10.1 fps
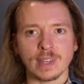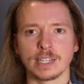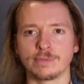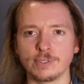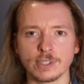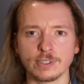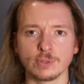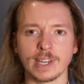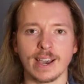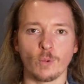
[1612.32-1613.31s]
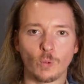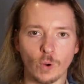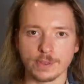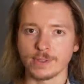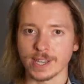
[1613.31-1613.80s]
and if you can do that
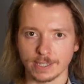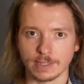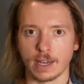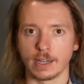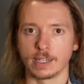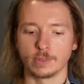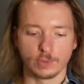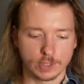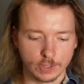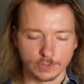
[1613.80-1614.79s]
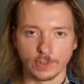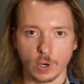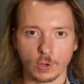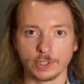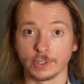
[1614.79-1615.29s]
one thing at a time with your
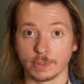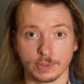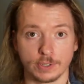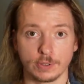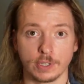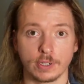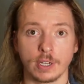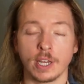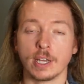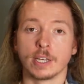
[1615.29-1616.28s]
phone, your computer,